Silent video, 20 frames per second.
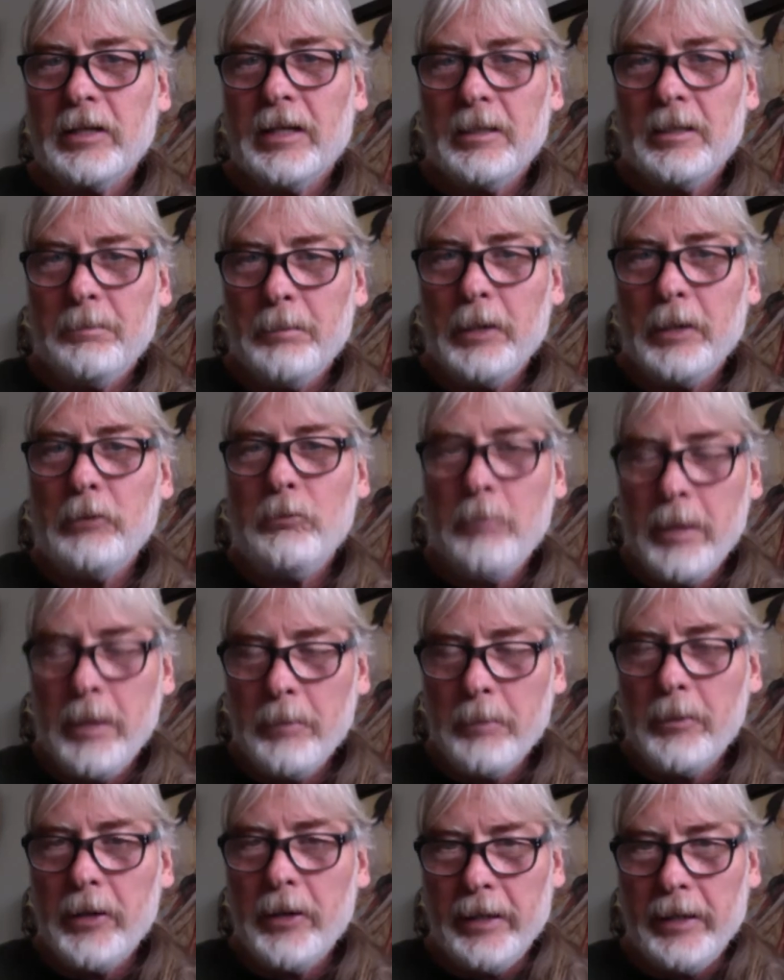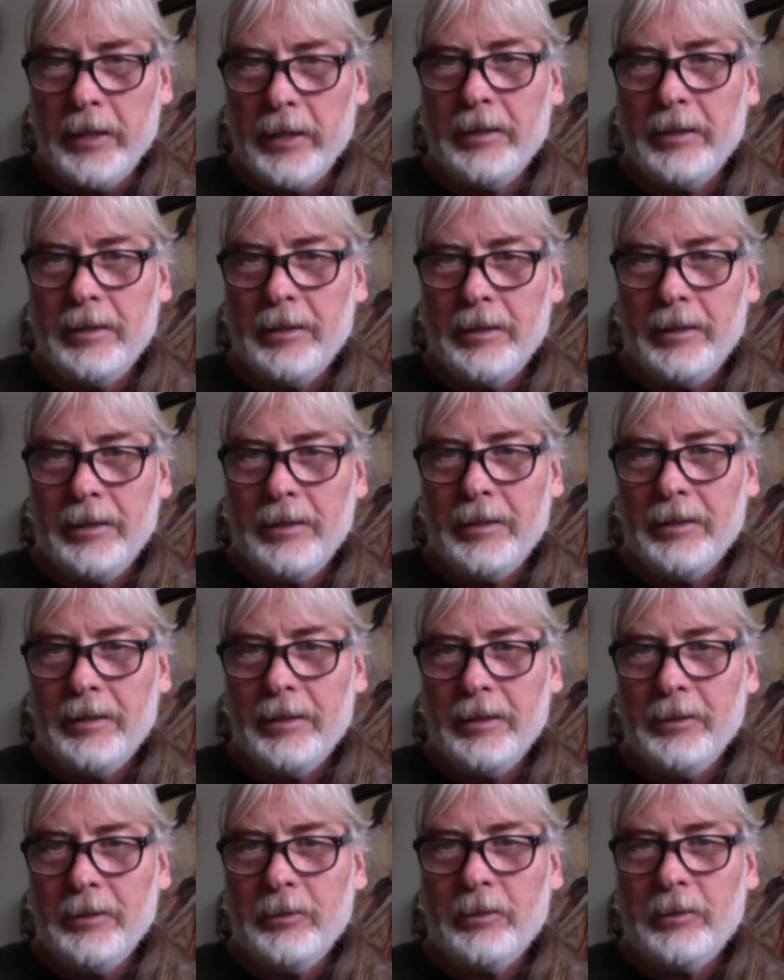of bone memory
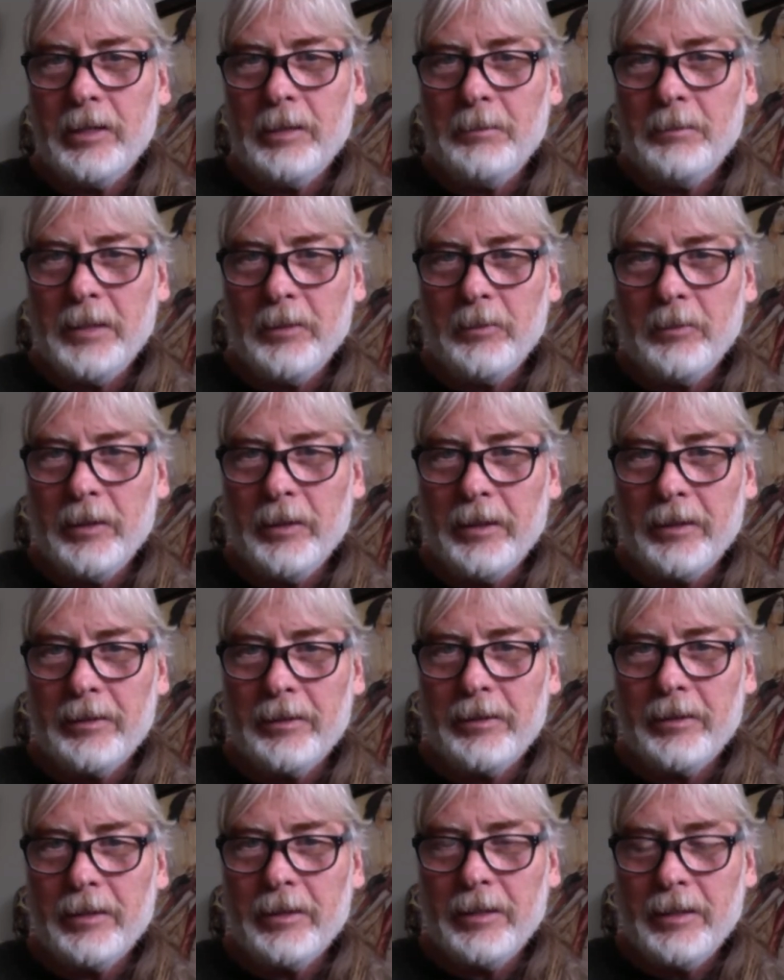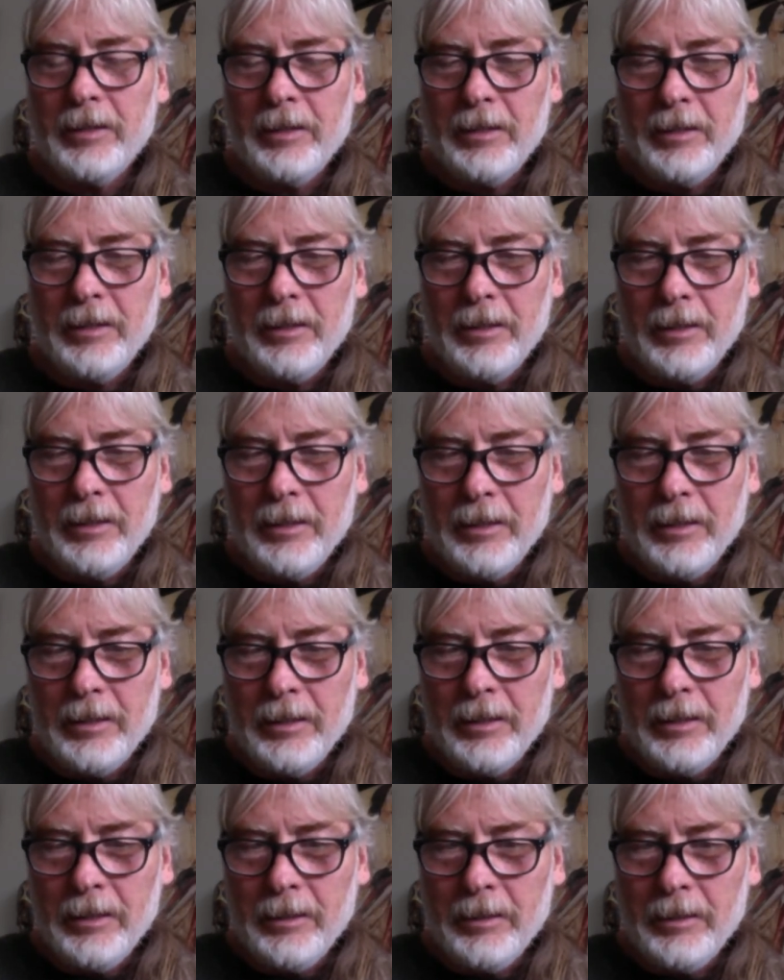that you come in with.
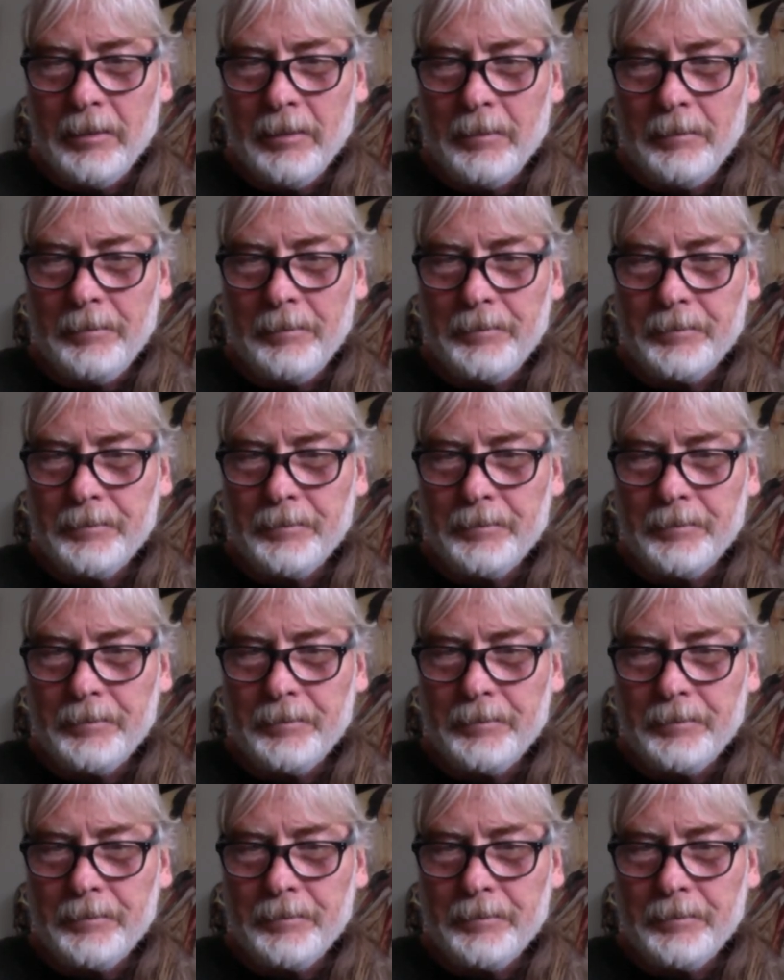Um,